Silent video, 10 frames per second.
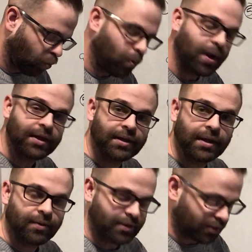what
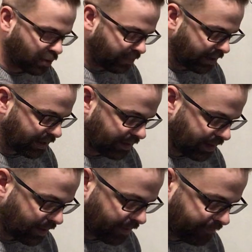they're determining
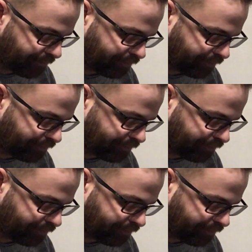there,